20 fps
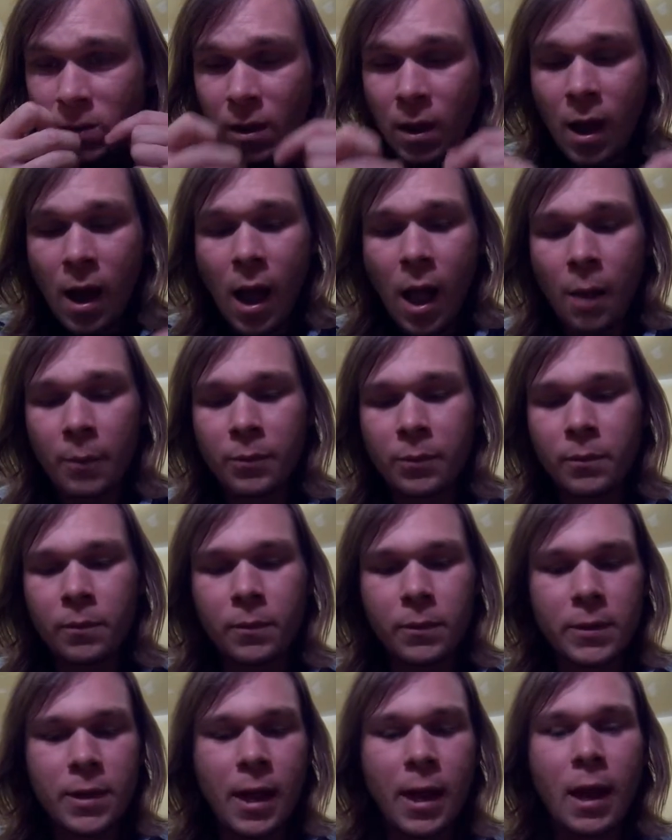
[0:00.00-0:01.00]

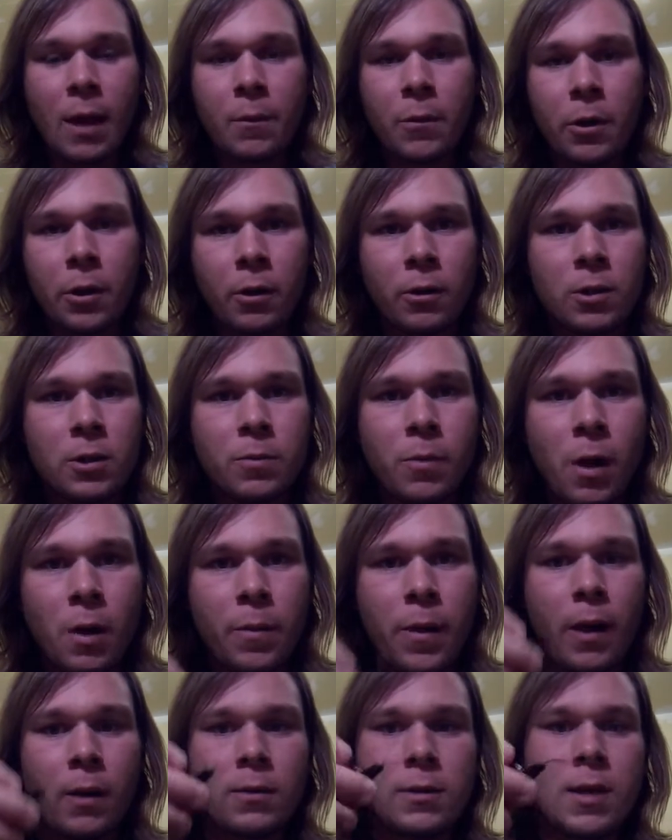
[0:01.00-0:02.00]
diameter and small
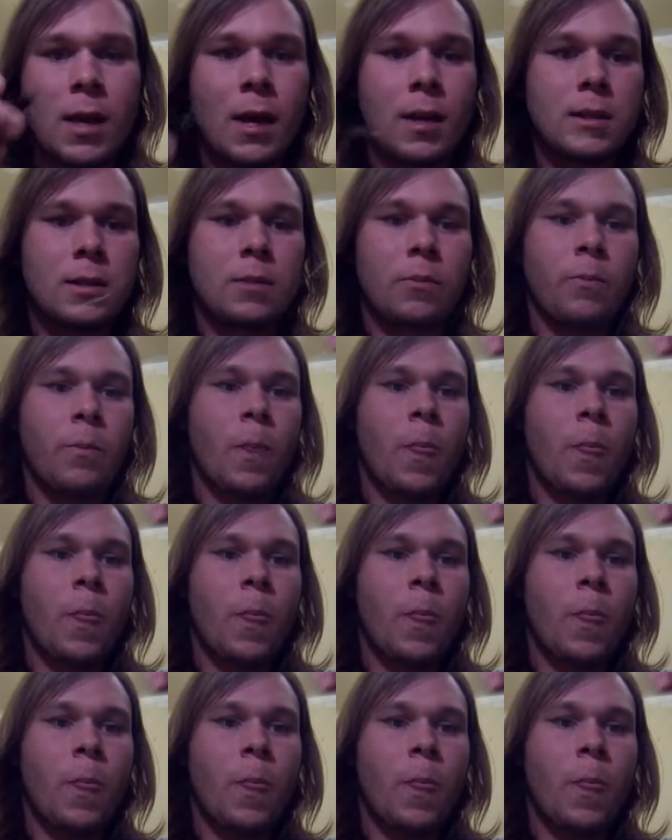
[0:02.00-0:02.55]
pound test.